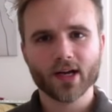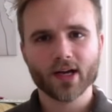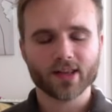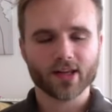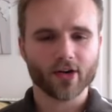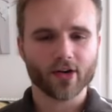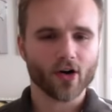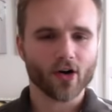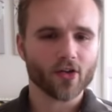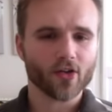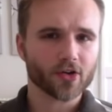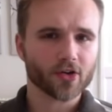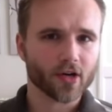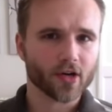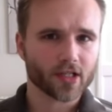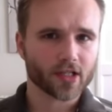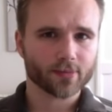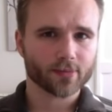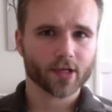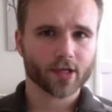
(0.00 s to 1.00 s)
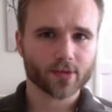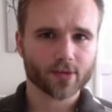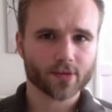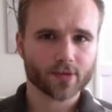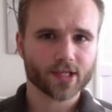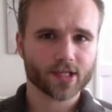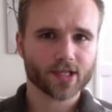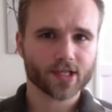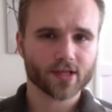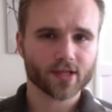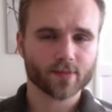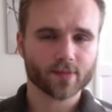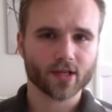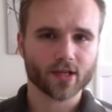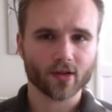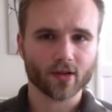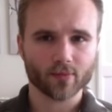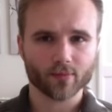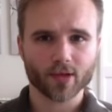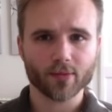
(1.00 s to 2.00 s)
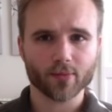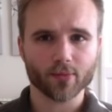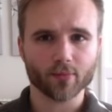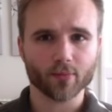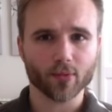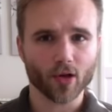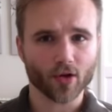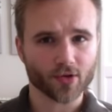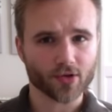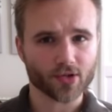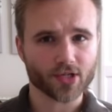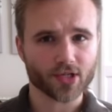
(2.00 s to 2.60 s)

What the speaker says: There are other content management systems that bloggers